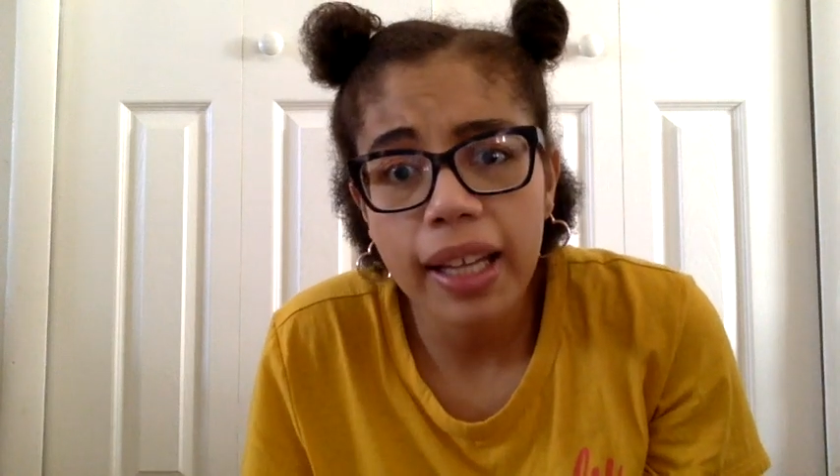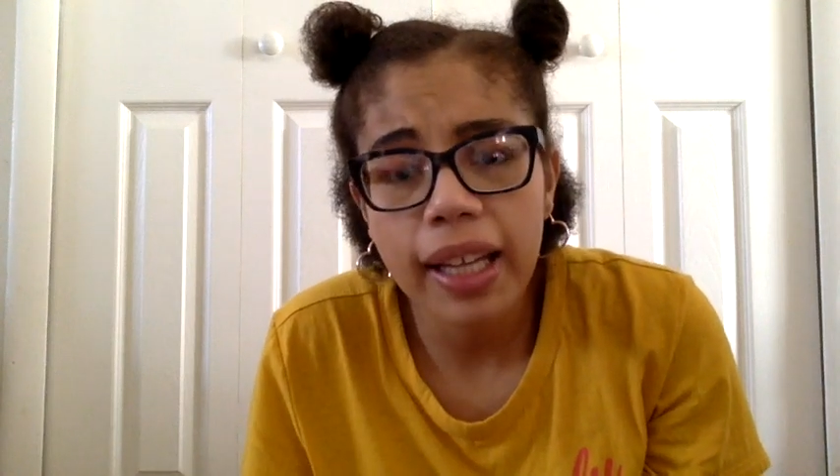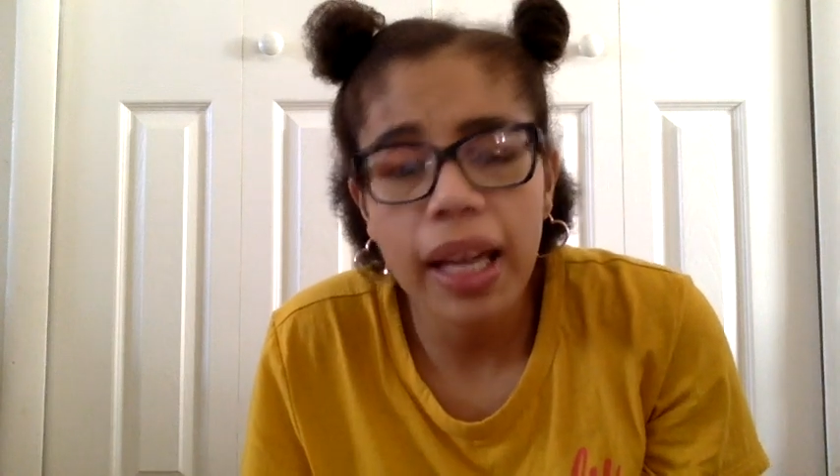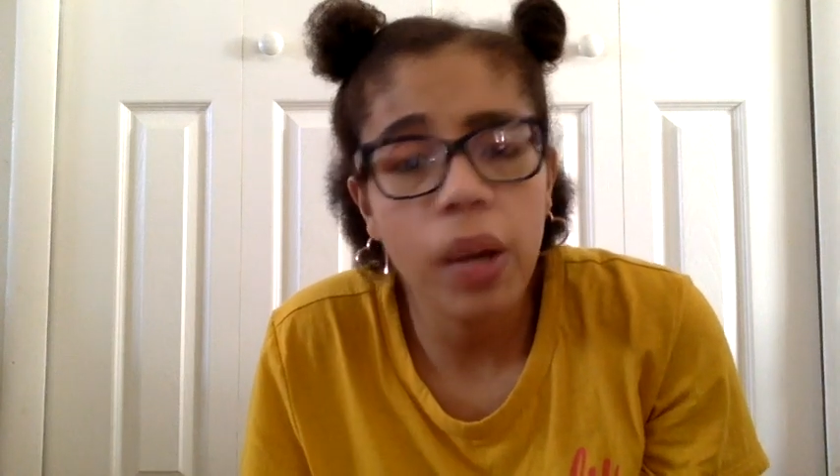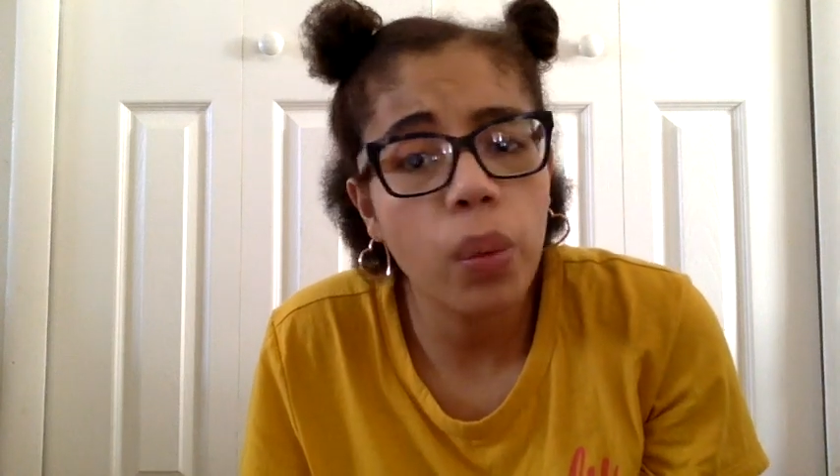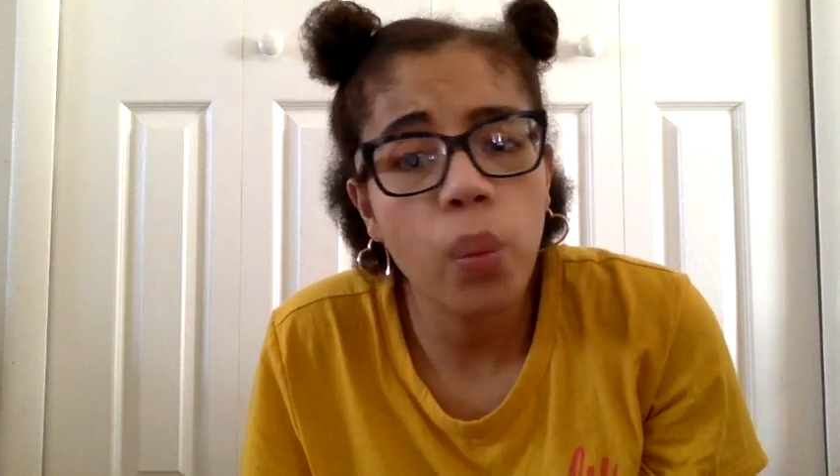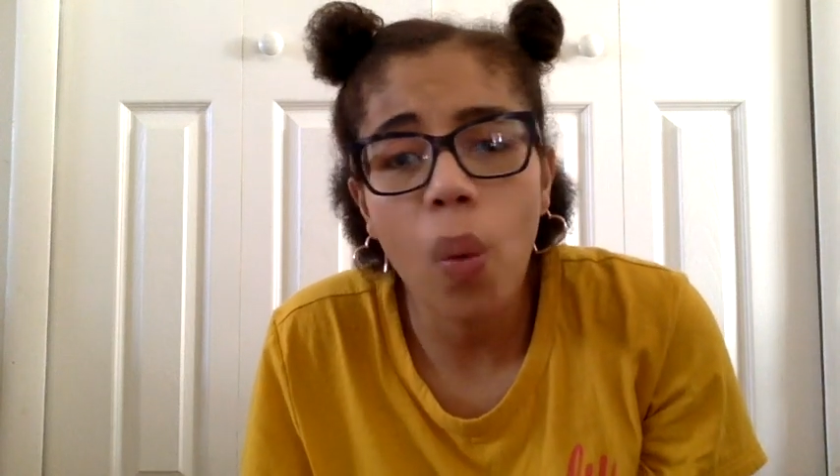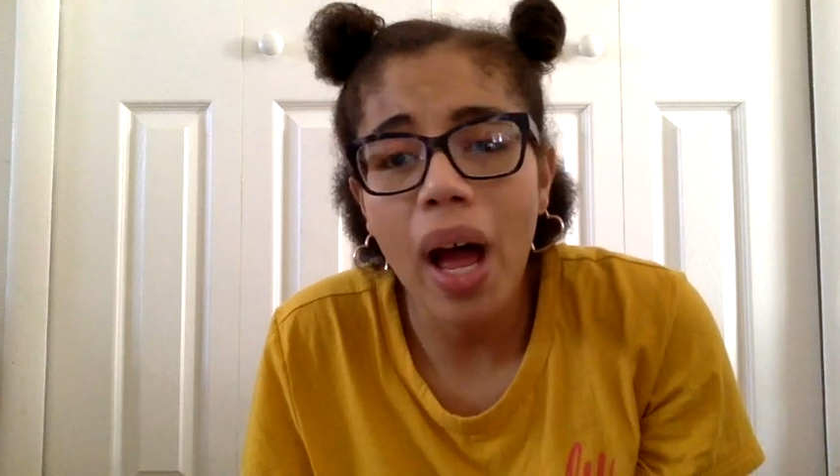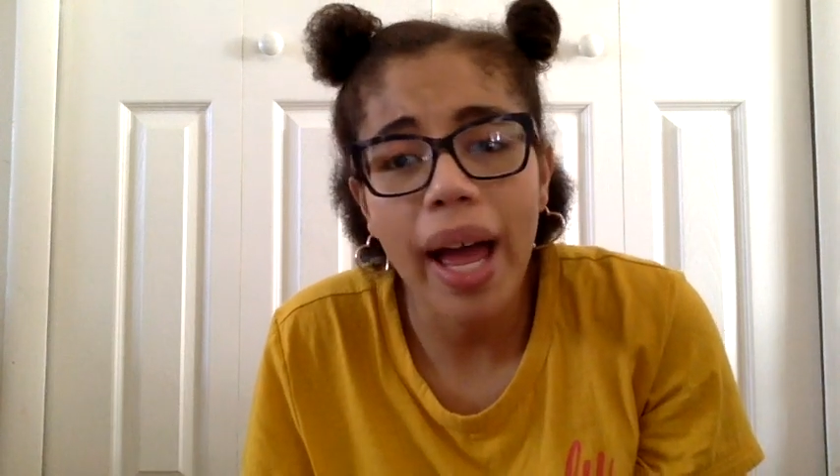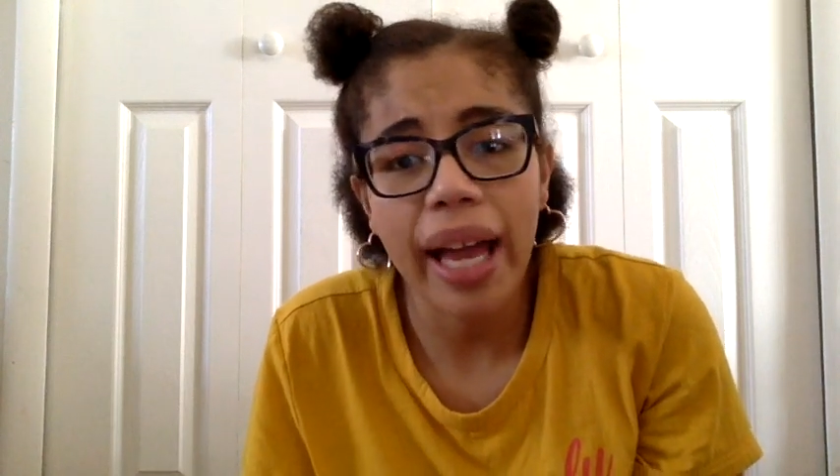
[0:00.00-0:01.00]
Like,
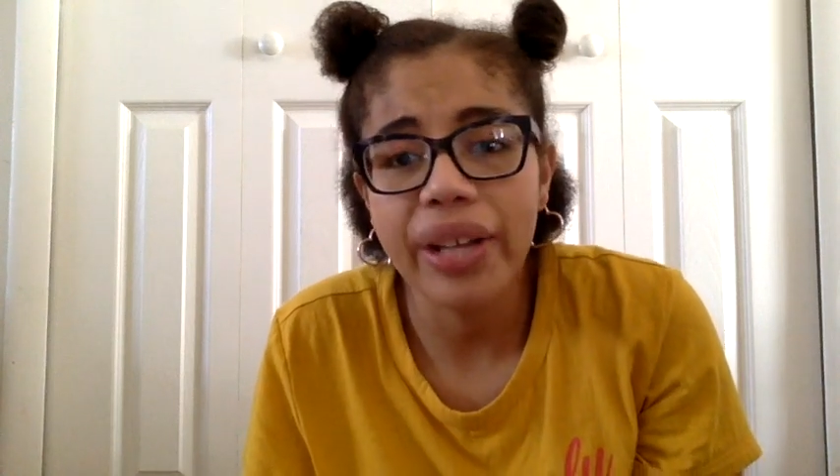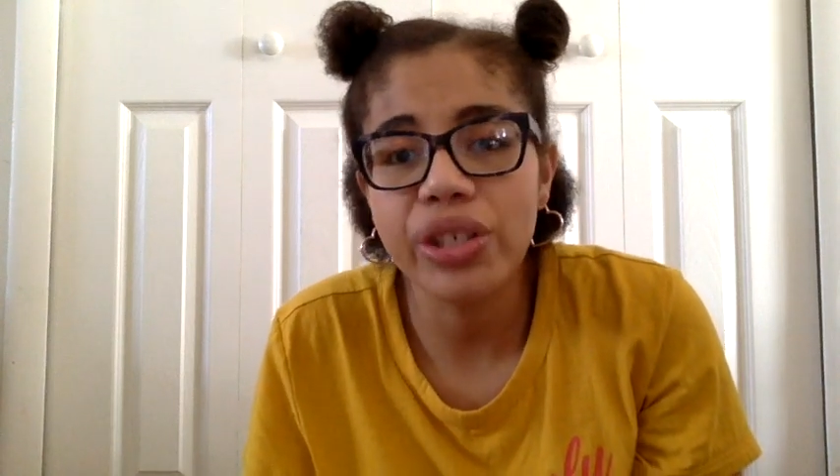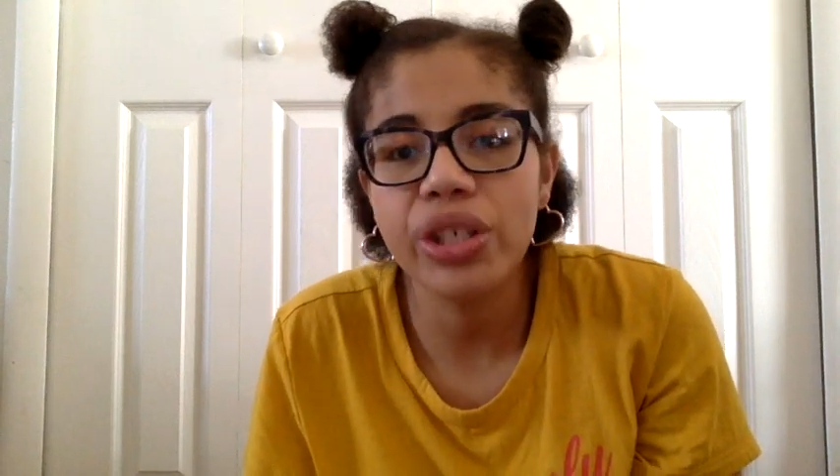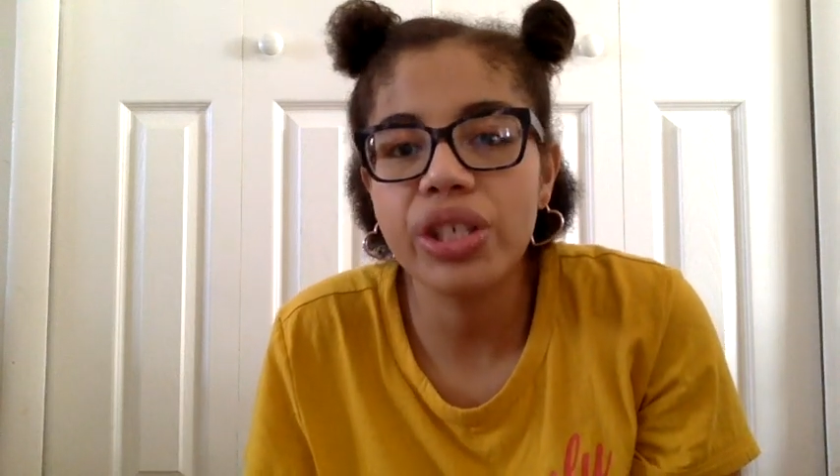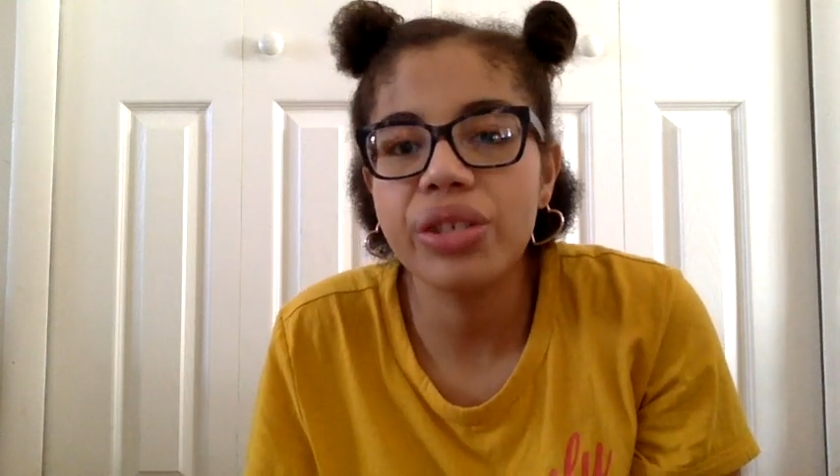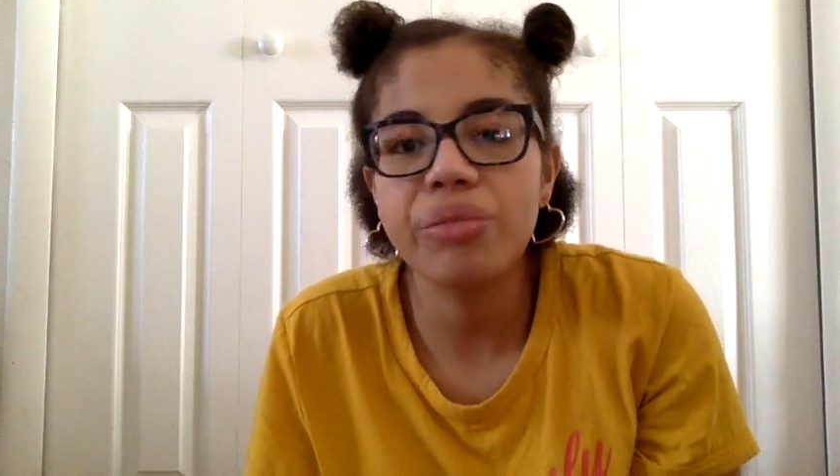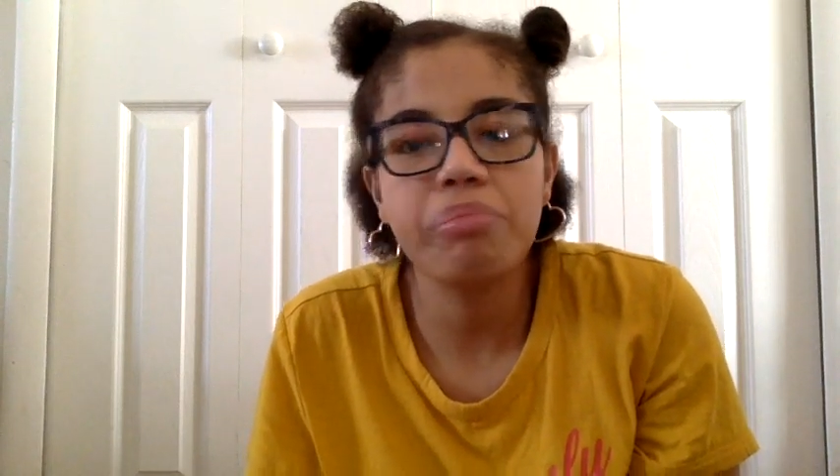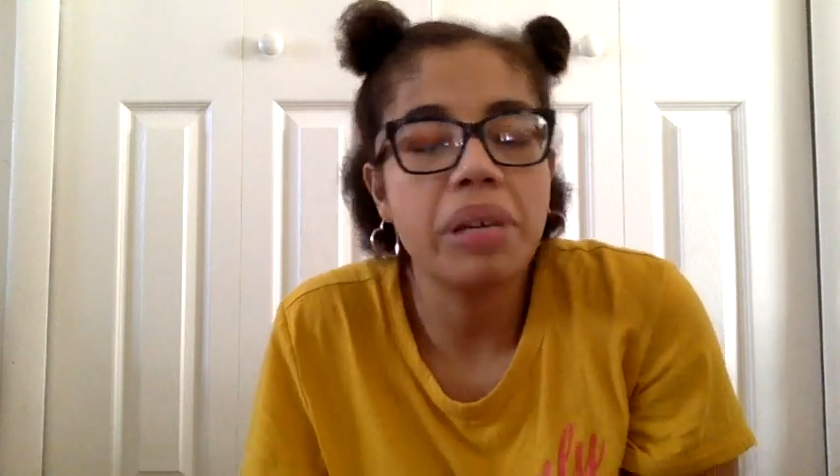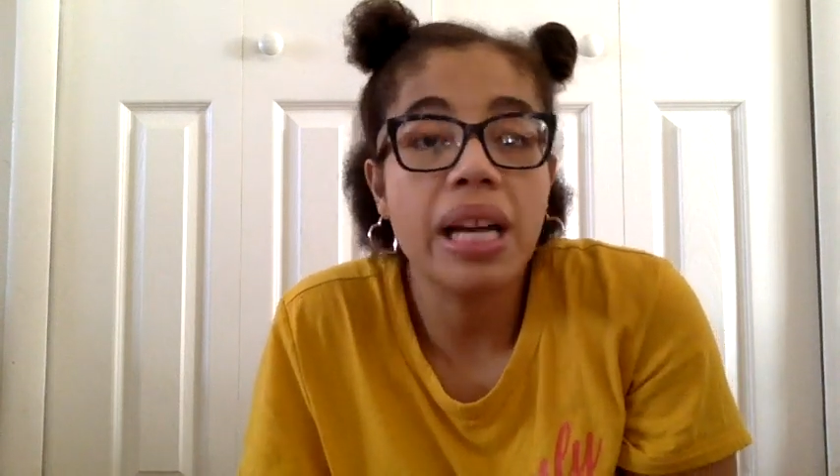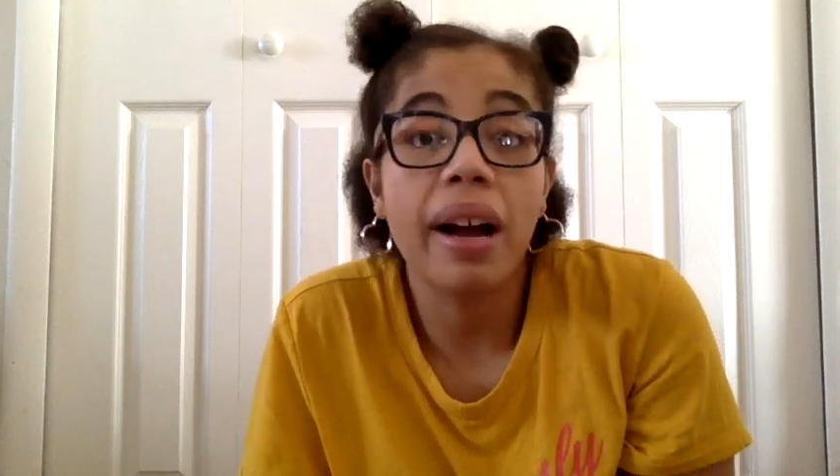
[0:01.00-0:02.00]
why? Just
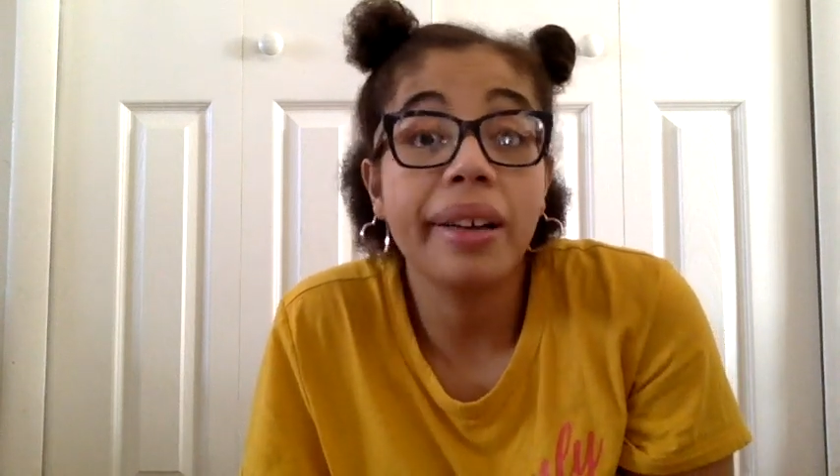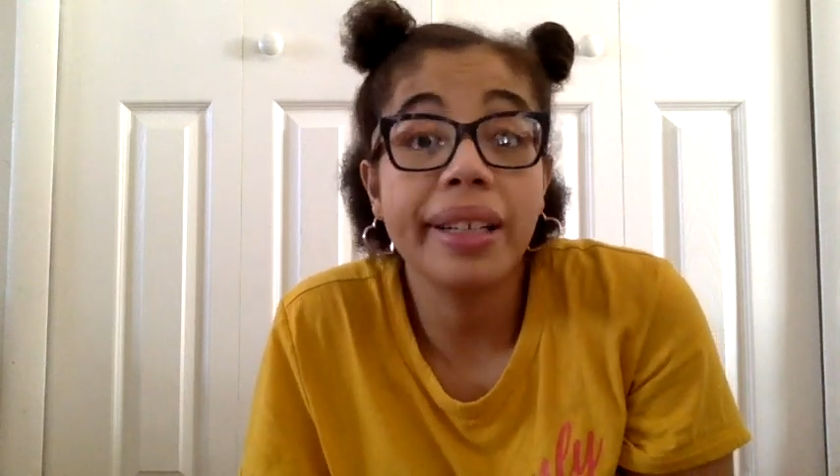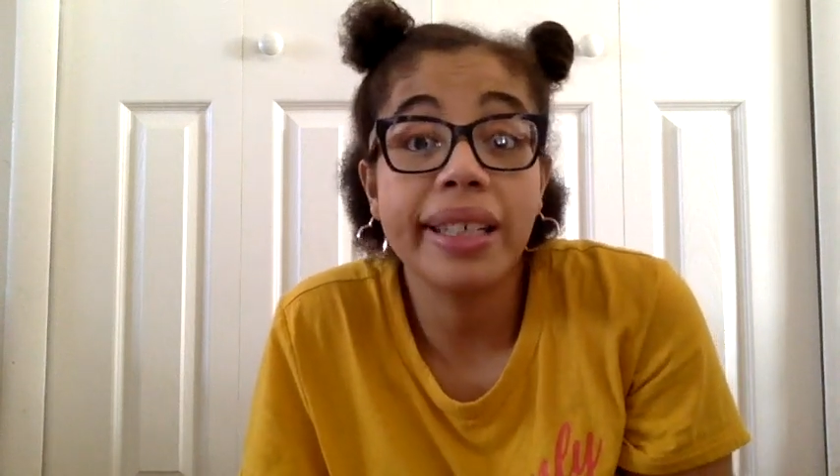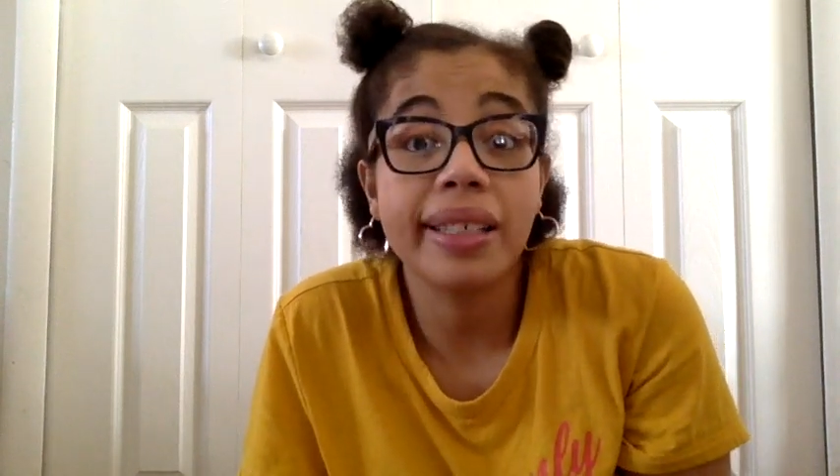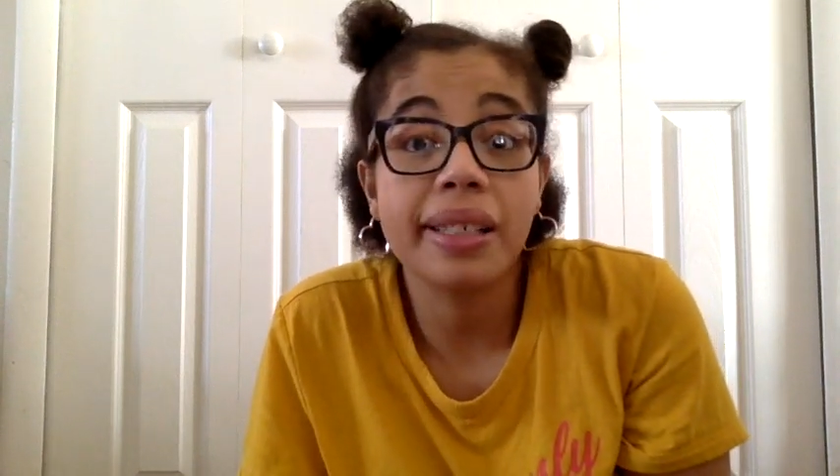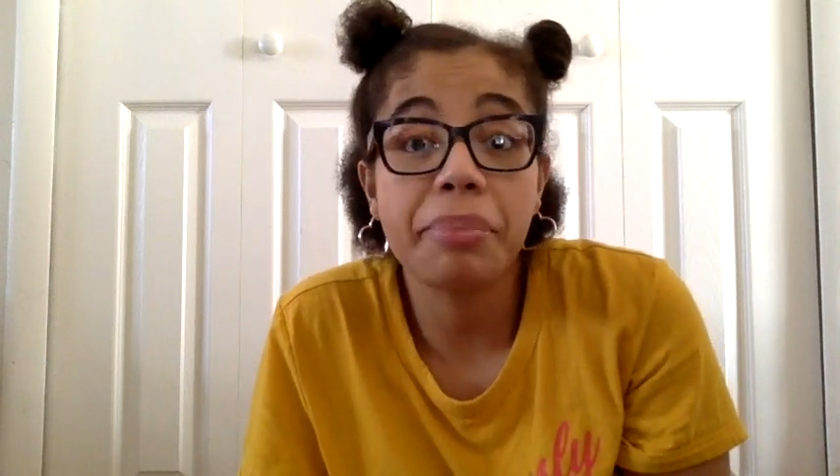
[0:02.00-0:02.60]
be honest.